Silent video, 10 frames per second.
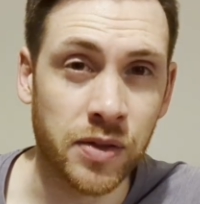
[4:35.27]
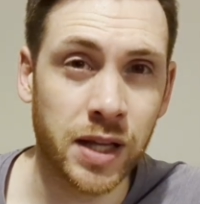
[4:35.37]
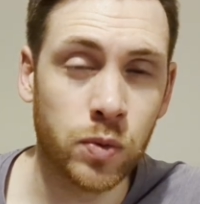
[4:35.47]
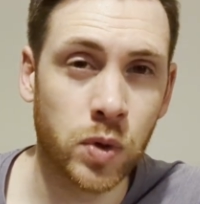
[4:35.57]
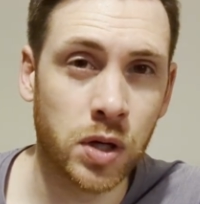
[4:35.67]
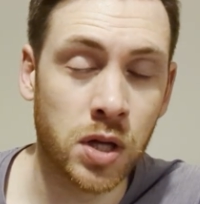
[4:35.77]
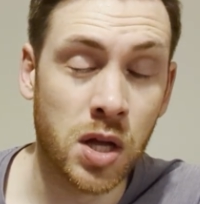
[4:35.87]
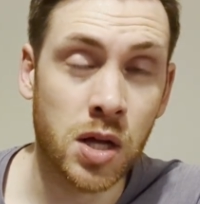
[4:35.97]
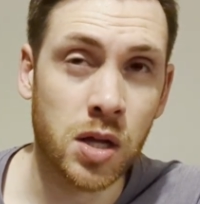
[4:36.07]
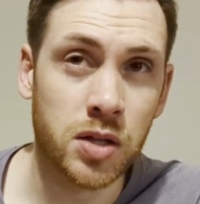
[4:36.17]
They were
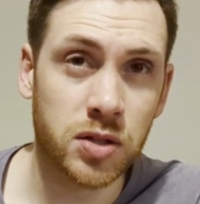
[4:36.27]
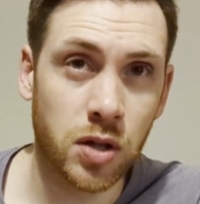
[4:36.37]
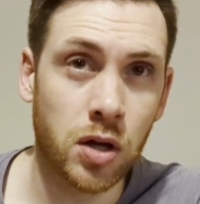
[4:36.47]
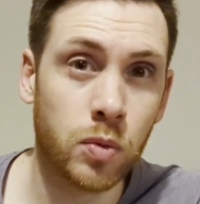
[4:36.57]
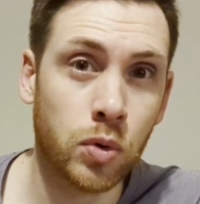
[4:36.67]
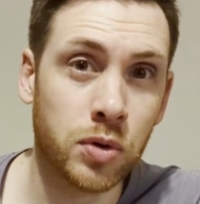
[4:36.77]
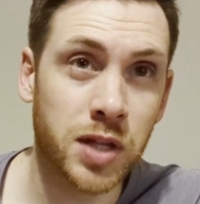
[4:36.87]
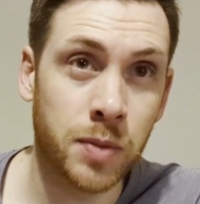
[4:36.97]
Star Wars